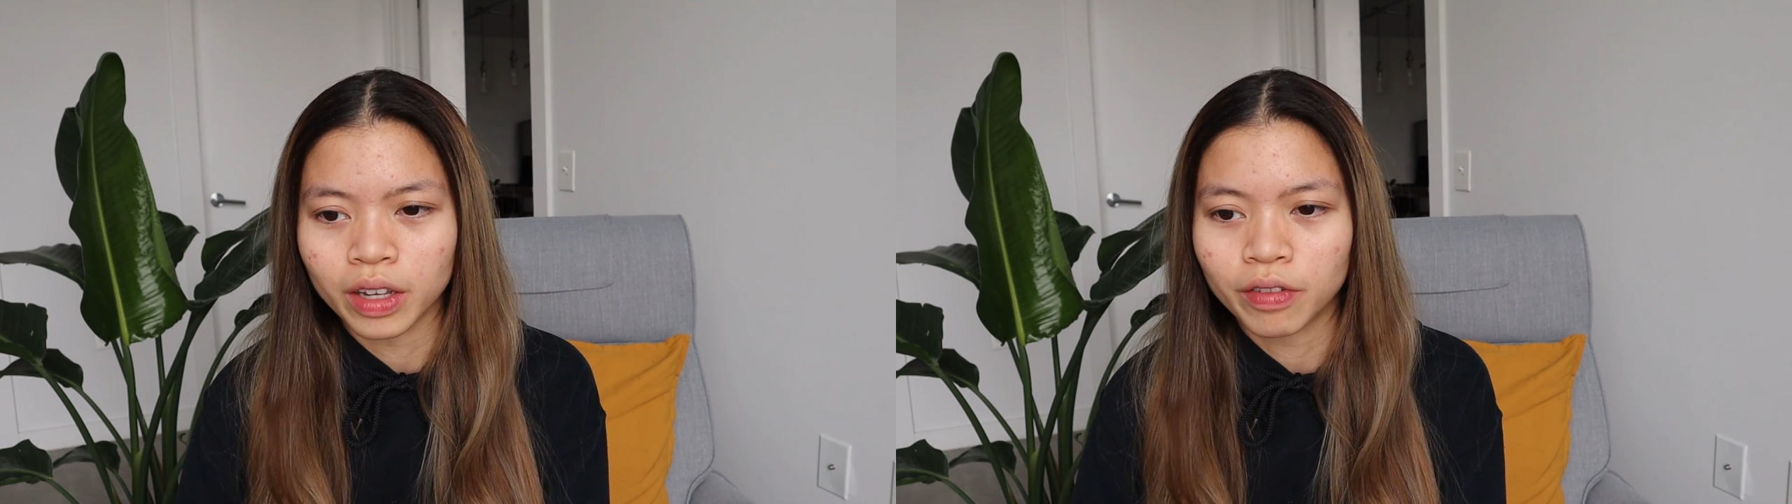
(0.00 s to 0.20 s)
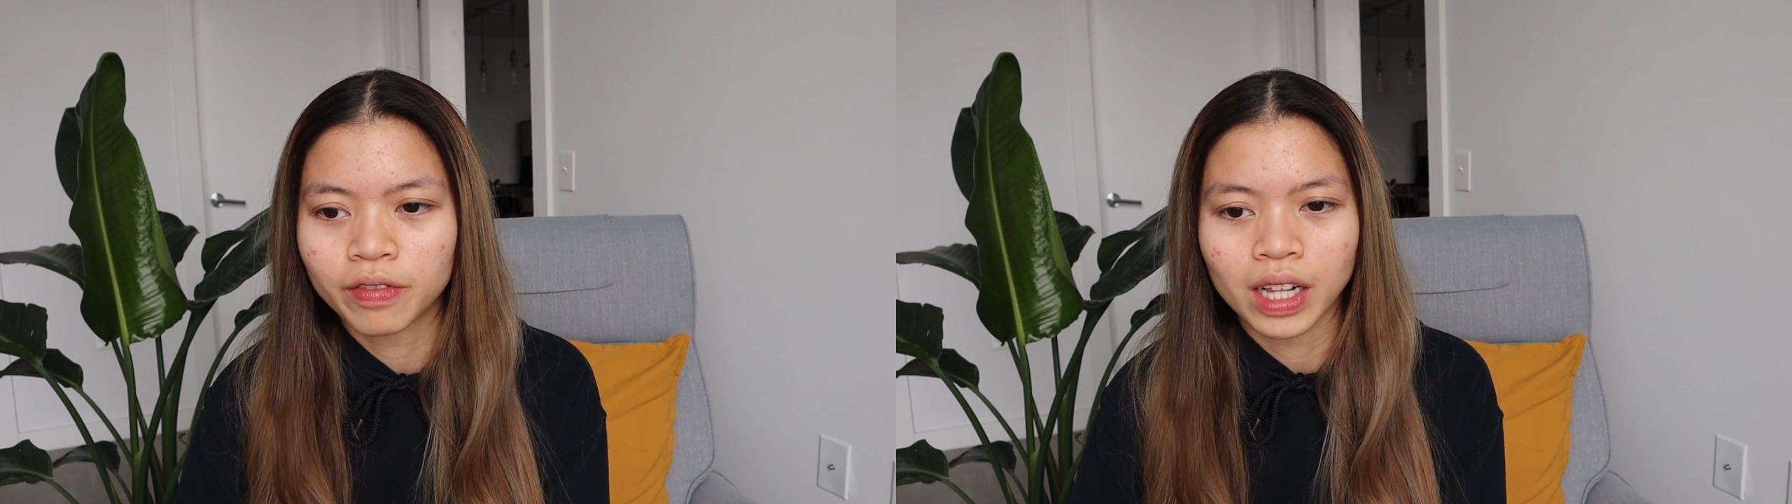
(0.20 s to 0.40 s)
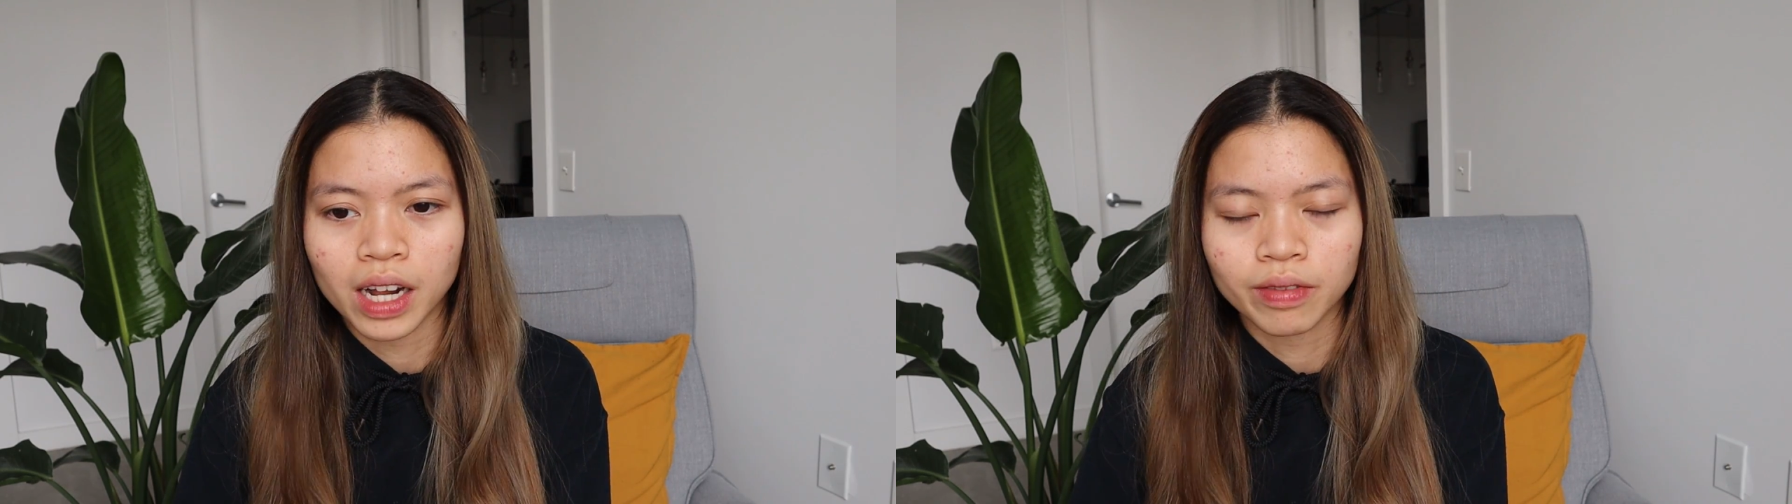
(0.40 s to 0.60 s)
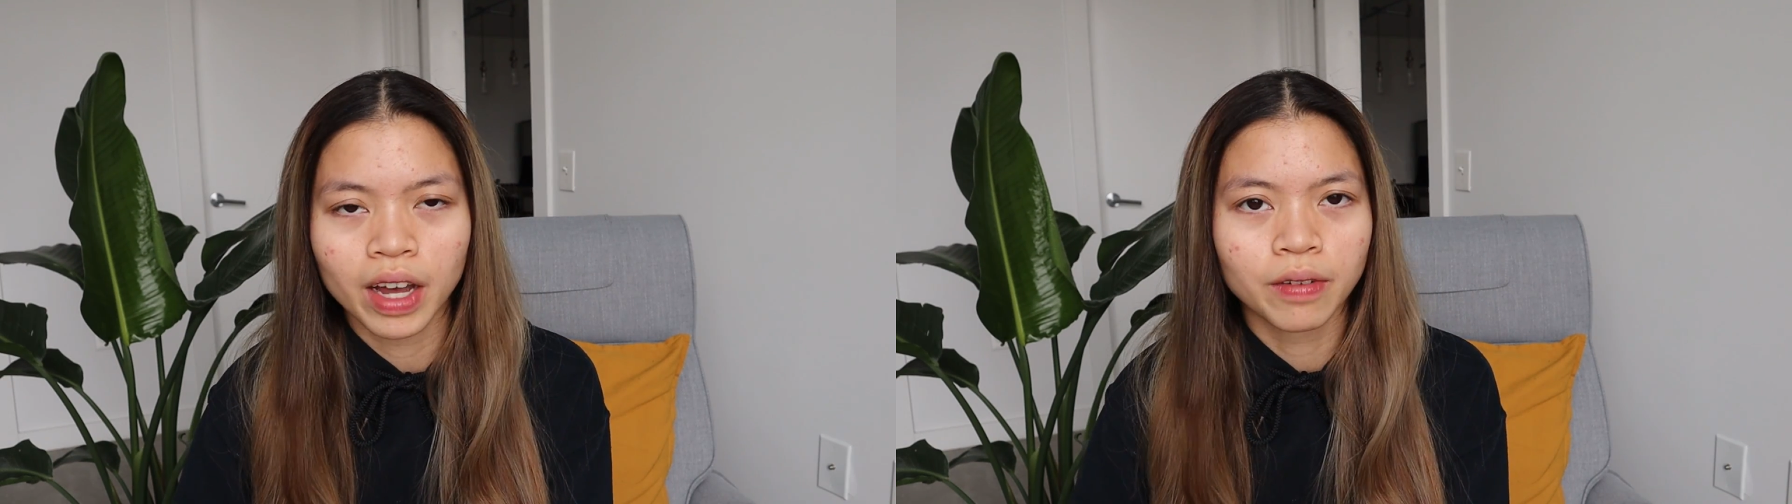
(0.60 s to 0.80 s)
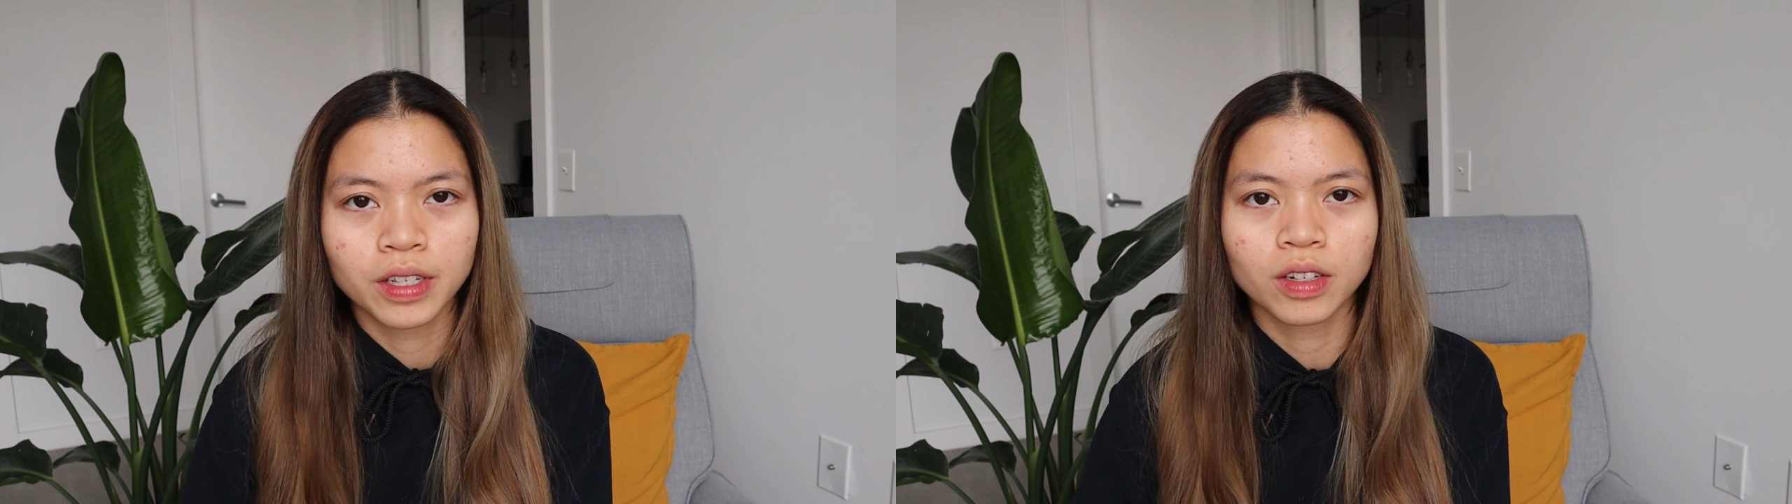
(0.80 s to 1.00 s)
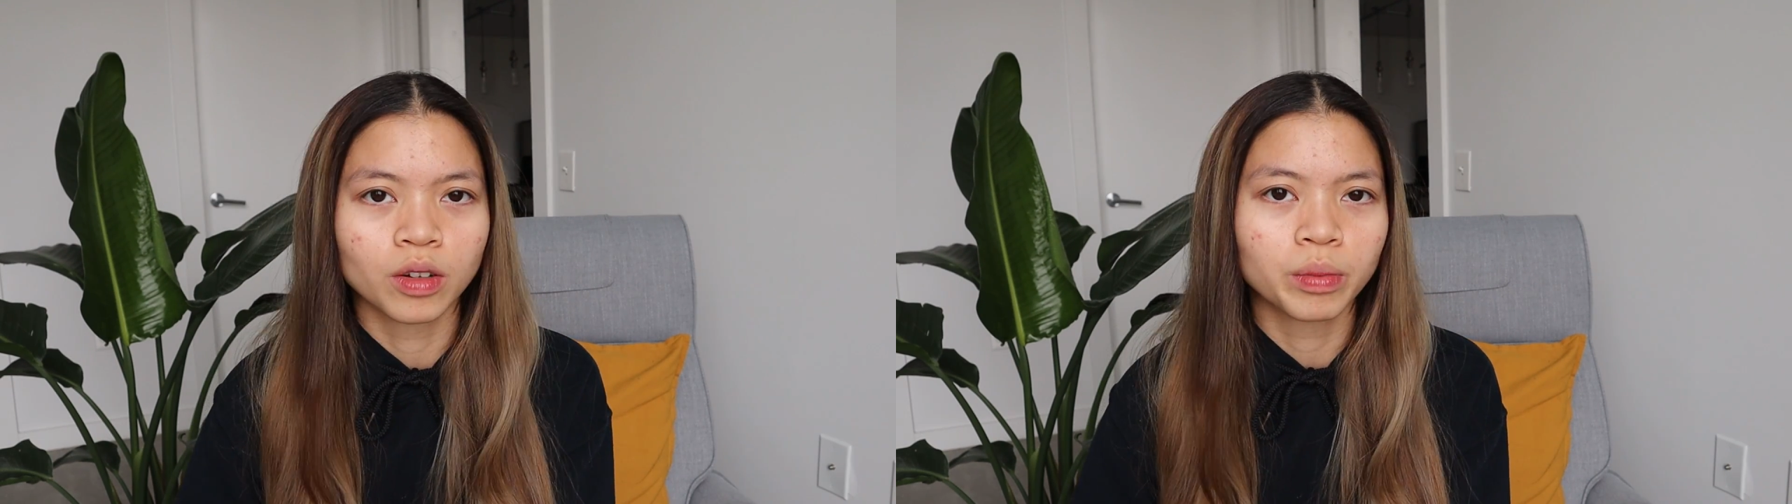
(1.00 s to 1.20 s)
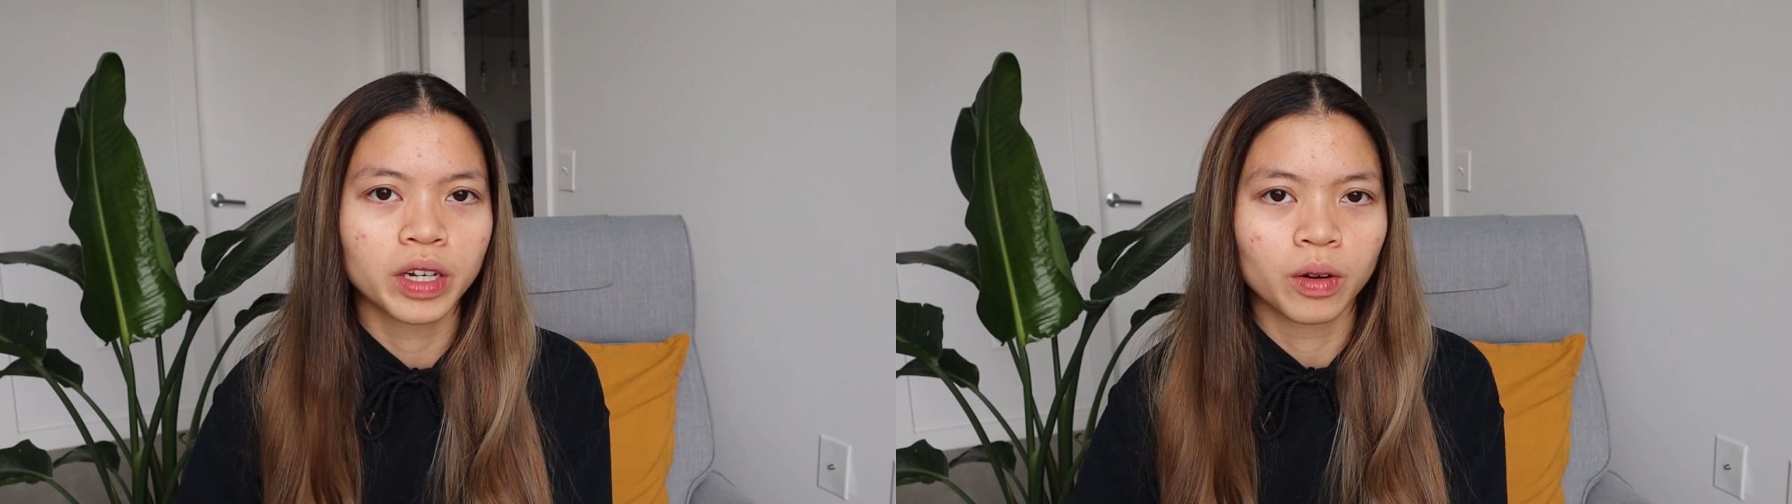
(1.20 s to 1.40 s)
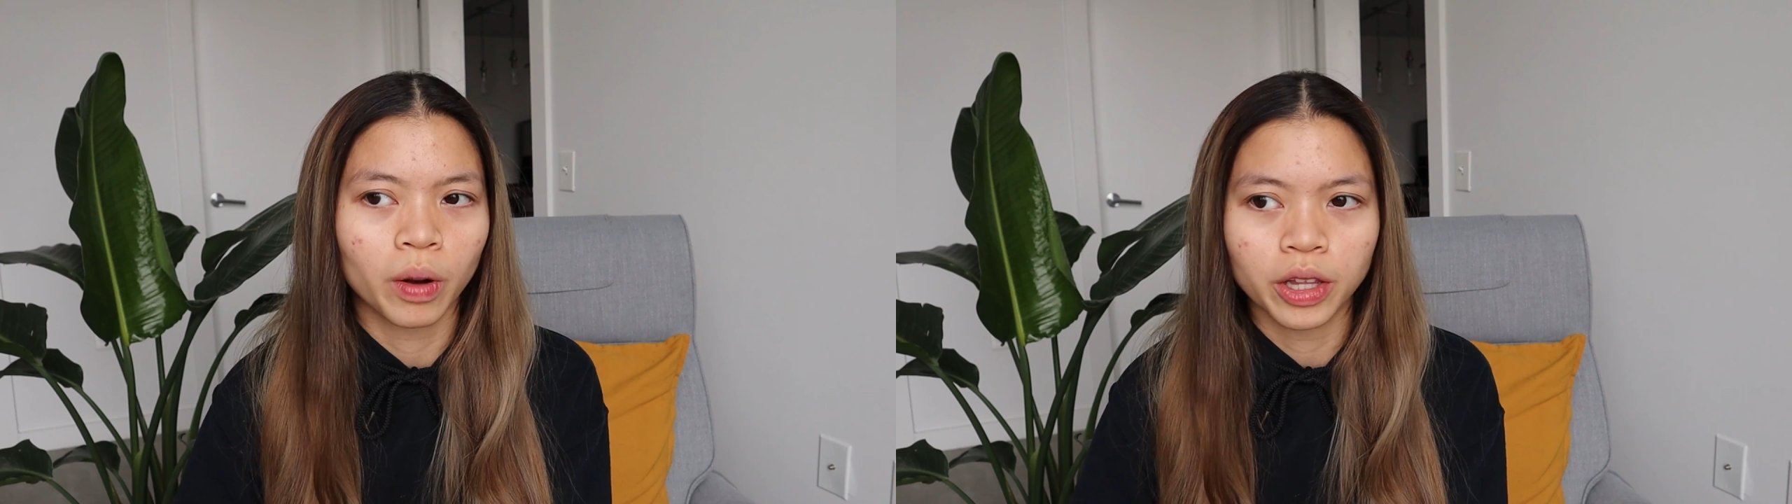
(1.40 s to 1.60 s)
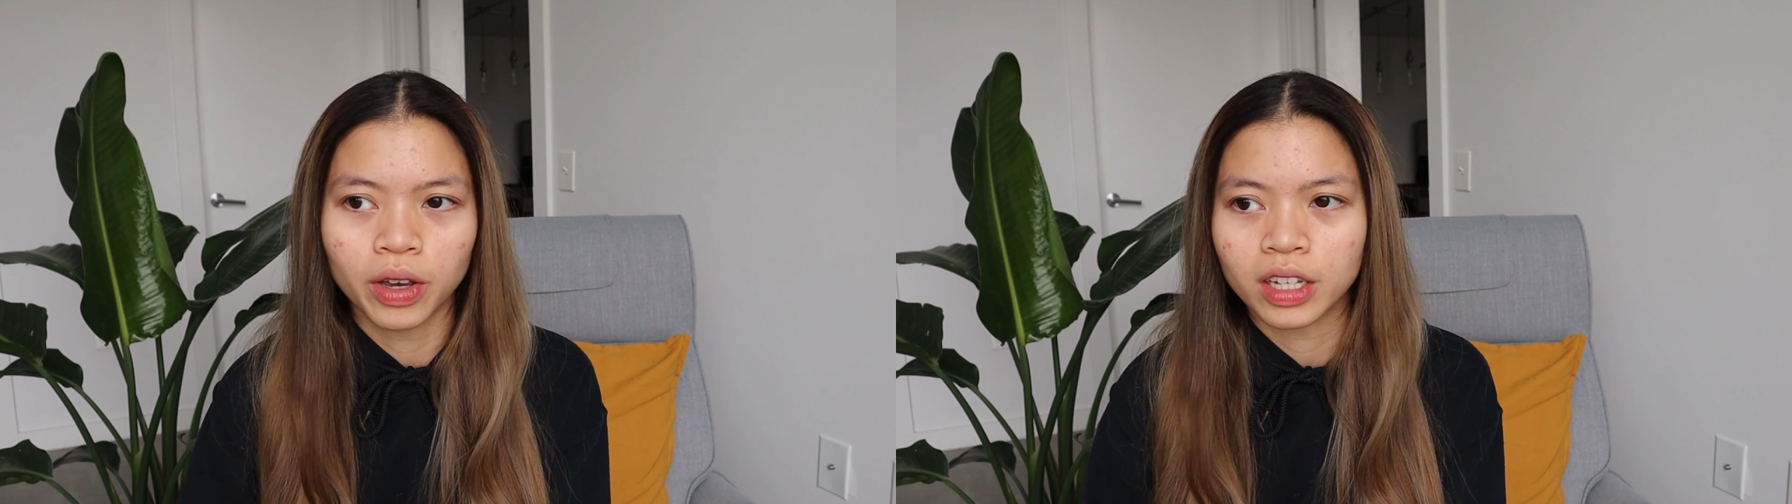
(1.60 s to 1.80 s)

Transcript: you fell out of every single pirouette,